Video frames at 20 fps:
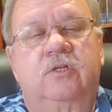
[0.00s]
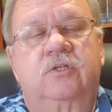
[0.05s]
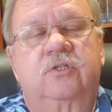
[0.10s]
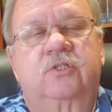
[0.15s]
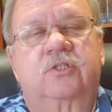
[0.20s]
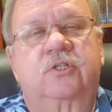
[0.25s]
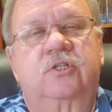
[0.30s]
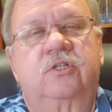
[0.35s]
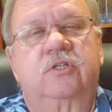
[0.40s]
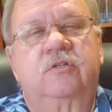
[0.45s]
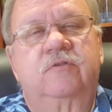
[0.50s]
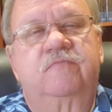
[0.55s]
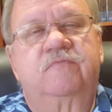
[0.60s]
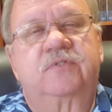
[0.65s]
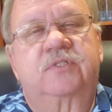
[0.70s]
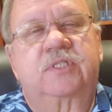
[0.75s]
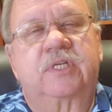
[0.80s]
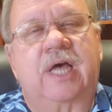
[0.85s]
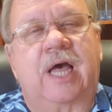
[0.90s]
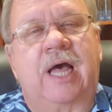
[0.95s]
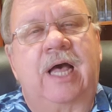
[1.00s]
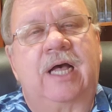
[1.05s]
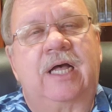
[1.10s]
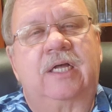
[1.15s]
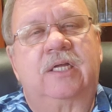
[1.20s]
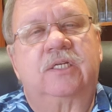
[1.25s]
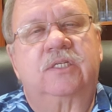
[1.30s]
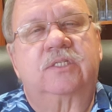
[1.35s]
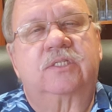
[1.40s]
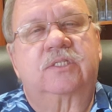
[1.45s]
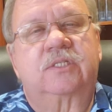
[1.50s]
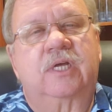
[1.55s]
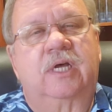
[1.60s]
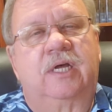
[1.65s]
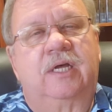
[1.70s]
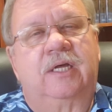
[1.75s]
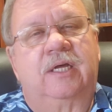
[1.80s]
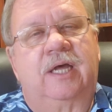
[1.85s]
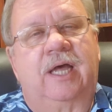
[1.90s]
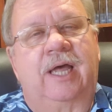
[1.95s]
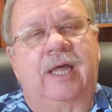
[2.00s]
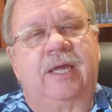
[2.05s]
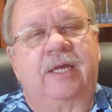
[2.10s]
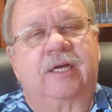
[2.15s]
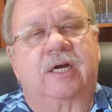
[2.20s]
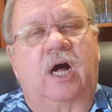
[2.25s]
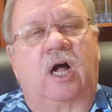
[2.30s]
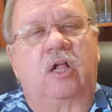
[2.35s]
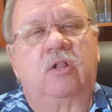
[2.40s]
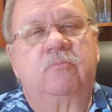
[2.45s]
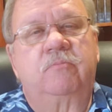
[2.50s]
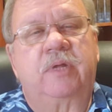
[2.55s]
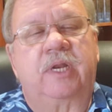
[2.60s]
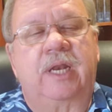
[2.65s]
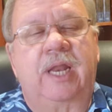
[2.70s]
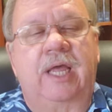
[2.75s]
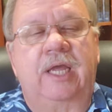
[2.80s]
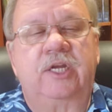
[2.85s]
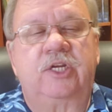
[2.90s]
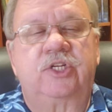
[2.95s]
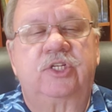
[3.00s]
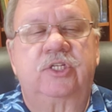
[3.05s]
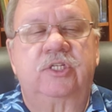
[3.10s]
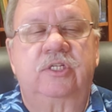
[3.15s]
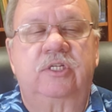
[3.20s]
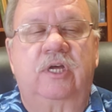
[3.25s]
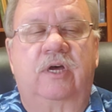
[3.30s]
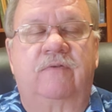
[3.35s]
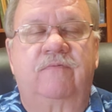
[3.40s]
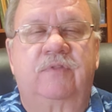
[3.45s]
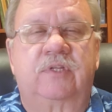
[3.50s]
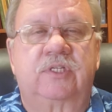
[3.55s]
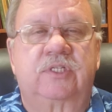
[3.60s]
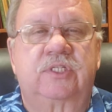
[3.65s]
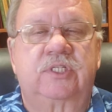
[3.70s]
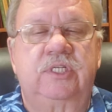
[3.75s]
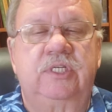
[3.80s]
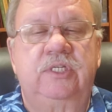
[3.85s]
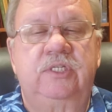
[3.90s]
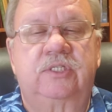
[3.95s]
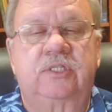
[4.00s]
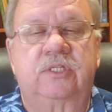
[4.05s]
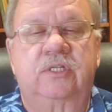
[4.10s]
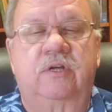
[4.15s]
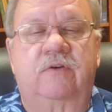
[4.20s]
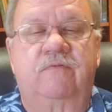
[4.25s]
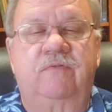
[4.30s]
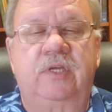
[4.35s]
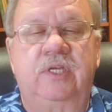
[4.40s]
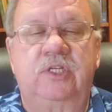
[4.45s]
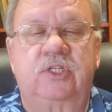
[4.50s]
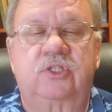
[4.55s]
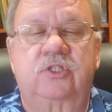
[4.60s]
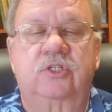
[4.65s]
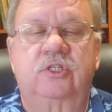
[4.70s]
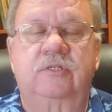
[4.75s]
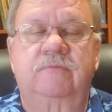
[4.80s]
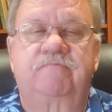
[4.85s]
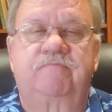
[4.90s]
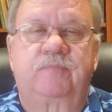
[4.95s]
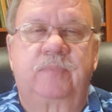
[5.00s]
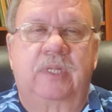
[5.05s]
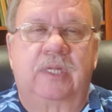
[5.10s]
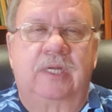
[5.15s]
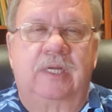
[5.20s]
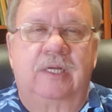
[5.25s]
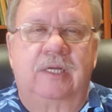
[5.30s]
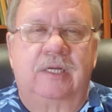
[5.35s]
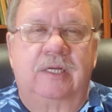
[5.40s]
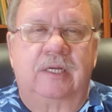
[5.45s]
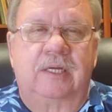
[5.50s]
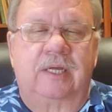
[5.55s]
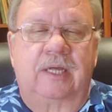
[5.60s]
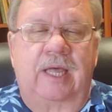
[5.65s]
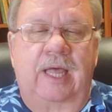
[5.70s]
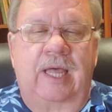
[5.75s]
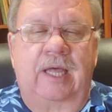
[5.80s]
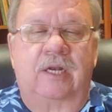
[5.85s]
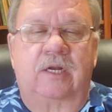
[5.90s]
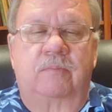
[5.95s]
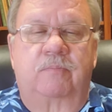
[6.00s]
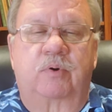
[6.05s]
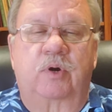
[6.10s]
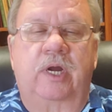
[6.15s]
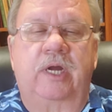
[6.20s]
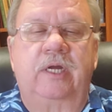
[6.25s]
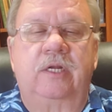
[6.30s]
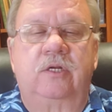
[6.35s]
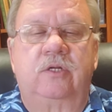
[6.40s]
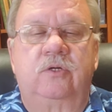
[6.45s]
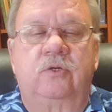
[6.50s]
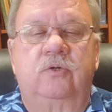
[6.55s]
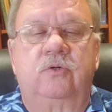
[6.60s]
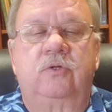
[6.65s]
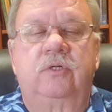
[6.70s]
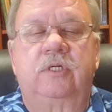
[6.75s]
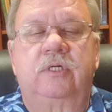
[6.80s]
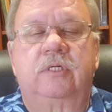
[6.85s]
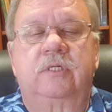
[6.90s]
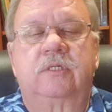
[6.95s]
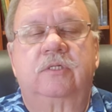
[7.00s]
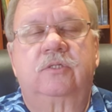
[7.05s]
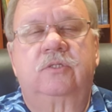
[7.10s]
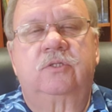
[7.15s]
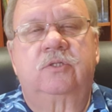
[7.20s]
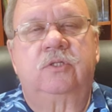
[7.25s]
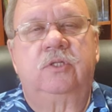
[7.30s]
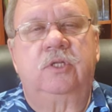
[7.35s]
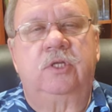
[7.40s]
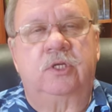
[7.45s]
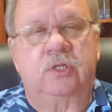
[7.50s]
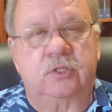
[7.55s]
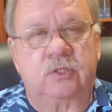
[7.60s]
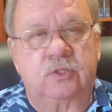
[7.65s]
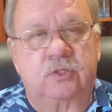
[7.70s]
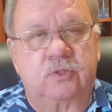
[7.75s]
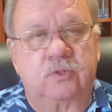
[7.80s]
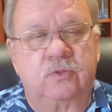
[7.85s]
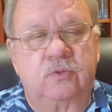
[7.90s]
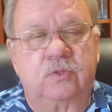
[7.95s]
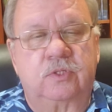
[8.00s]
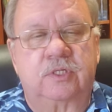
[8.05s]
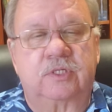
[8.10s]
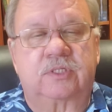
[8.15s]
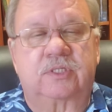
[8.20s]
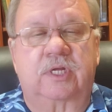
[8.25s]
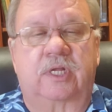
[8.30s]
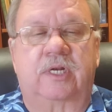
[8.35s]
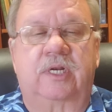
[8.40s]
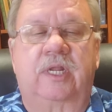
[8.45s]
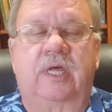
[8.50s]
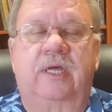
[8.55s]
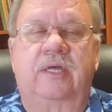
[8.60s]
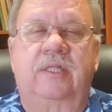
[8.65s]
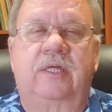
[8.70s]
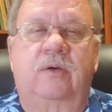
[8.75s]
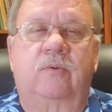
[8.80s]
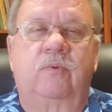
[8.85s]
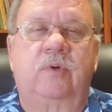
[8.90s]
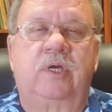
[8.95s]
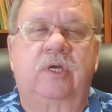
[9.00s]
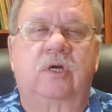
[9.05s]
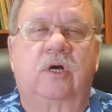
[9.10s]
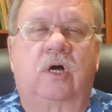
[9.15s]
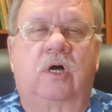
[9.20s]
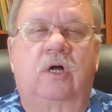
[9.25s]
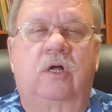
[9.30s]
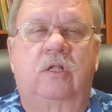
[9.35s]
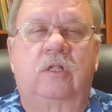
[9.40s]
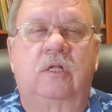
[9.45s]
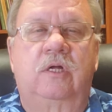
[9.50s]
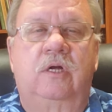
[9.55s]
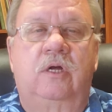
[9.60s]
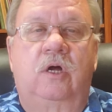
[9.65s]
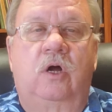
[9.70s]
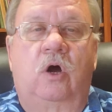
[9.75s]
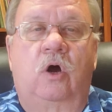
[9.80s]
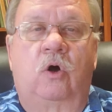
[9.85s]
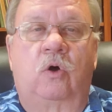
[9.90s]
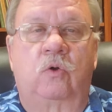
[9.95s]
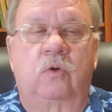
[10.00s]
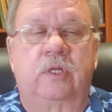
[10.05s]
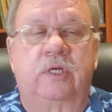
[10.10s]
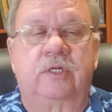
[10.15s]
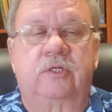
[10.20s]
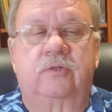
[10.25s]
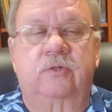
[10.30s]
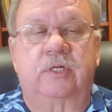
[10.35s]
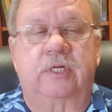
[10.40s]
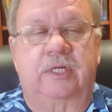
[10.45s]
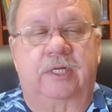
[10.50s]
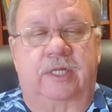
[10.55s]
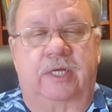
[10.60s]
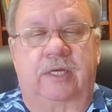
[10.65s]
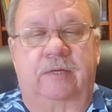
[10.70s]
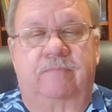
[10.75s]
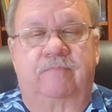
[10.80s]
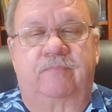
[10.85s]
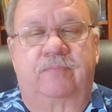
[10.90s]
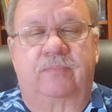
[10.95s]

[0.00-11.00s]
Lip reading: serves as a culmination of the season of Easter and a prelude into the Sunday that we call Holy Trinity.